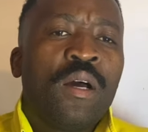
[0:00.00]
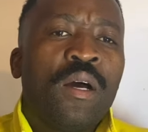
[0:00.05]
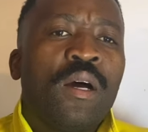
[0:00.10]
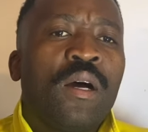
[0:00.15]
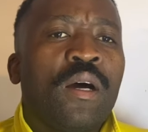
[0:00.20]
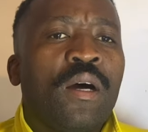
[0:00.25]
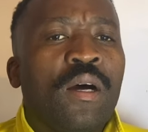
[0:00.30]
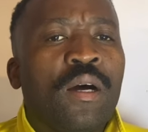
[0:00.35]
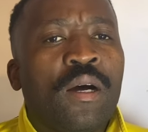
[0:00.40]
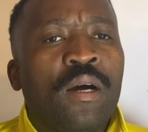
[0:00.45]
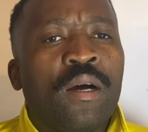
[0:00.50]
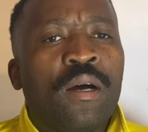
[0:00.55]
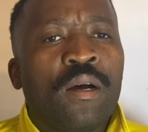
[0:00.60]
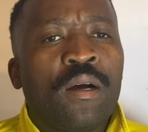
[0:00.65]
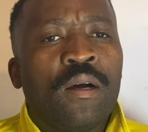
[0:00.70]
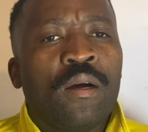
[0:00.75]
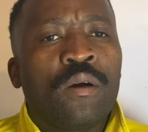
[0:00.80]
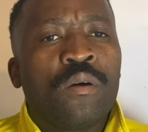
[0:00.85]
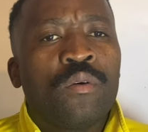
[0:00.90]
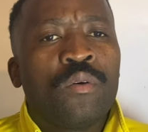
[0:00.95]

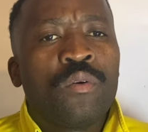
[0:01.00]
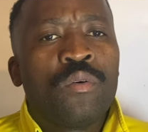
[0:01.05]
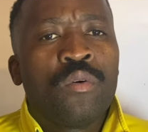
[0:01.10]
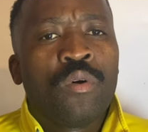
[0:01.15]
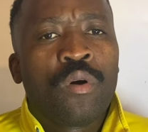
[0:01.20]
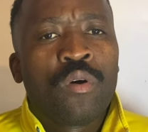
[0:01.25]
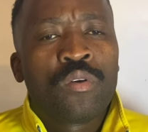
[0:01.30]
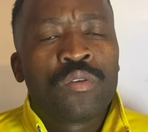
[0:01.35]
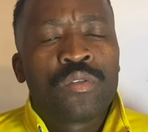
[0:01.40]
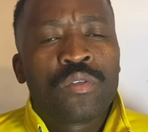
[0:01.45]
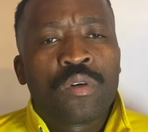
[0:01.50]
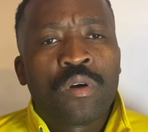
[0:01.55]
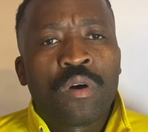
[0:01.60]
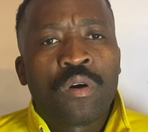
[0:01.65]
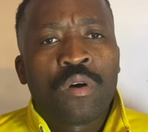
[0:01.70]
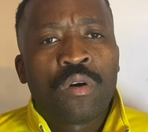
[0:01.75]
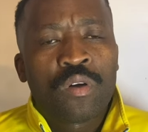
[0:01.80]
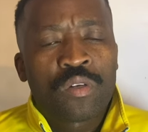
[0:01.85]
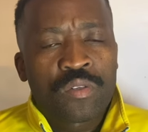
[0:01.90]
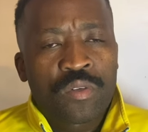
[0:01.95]
who
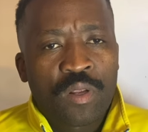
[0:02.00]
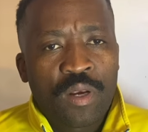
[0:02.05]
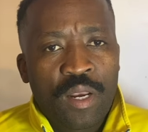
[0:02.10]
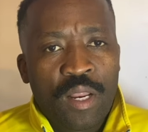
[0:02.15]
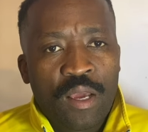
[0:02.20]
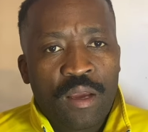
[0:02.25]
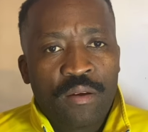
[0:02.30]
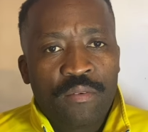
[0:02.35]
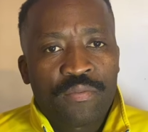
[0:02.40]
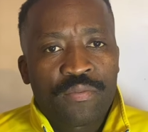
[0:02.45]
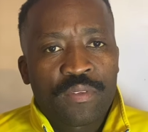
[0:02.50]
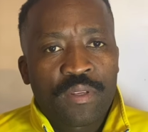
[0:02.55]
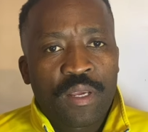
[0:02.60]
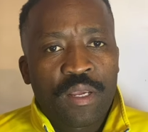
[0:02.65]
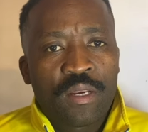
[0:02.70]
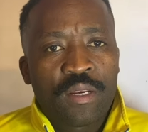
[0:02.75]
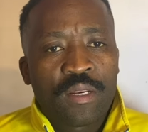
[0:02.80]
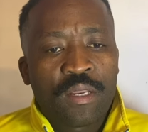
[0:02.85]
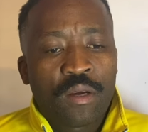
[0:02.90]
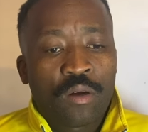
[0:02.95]
also left,
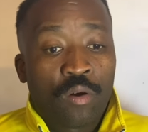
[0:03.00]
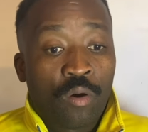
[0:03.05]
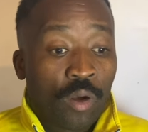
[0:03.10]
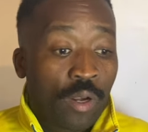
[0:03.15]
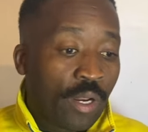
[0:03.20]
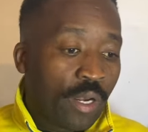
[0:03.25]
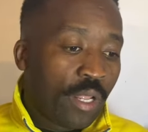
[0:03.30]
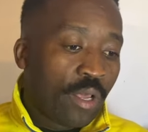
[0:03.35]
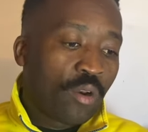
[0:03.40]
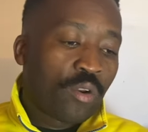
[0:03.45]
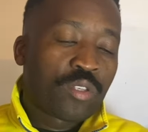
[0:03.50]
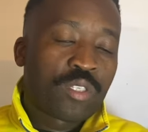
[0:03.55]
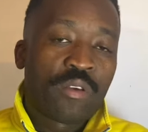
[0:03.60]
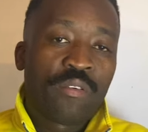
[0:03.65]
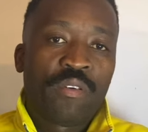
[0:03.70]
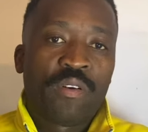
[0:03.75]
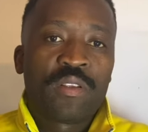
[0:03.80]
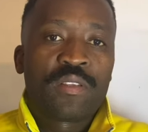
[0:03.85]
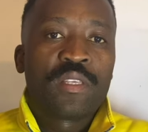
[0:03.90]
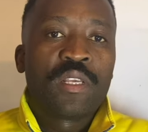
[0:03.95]
and Colin Eros
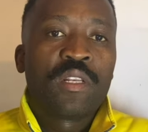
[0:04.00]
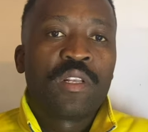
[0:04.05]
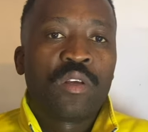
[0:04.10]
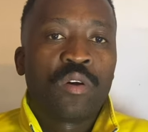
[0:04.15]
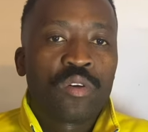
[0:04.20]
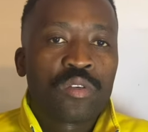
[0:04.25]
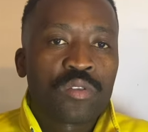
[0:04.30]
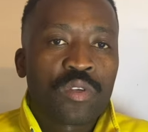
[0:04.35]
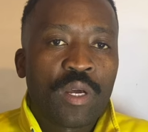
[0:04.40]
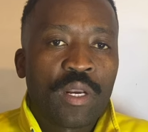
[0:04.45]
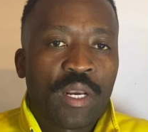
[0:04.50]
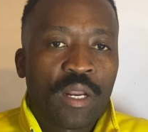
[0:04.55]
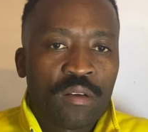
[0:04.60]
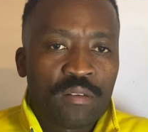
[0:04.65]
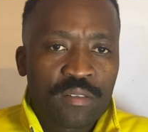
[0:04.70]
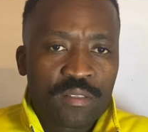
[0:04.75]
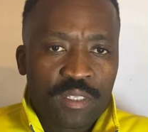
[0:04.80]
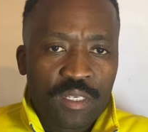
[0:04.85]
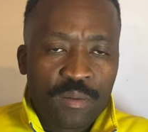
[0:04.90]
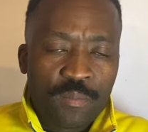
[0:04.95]
have recently also
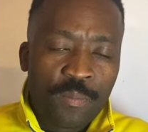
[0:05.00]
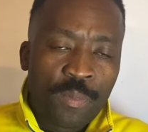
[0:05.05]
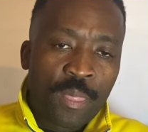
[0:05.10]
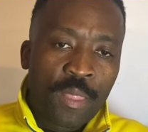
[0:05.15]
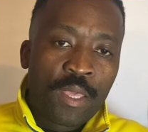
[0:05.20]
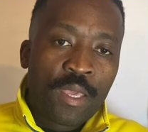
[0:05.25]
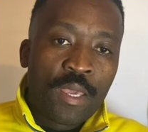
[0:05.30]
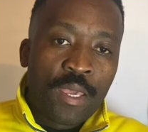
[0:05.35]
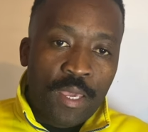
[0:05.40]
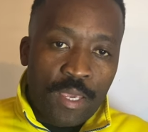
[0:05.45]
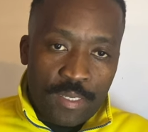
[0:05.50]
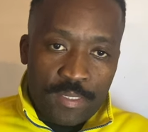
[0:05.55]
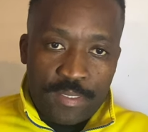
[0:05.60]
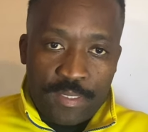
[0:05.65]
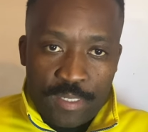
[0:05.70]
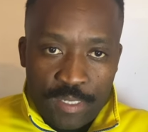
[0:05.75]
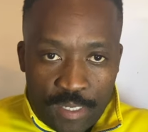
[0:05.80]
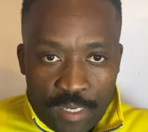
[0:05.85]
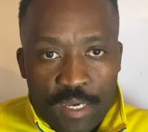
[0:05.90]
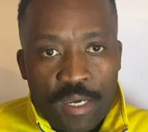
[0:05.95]
announced him as
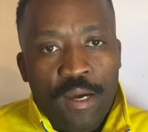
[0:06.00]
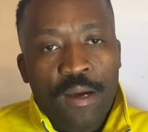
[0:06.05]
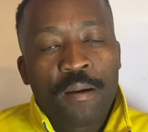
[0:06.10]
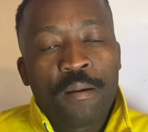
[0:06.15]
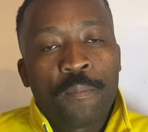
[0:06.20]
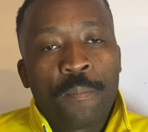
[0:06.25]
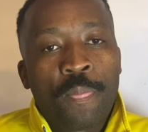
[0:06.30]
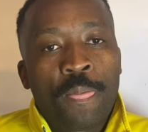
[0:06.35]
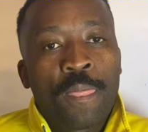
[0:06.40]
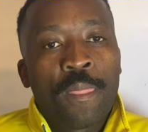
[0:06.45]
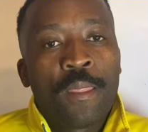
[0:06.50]
their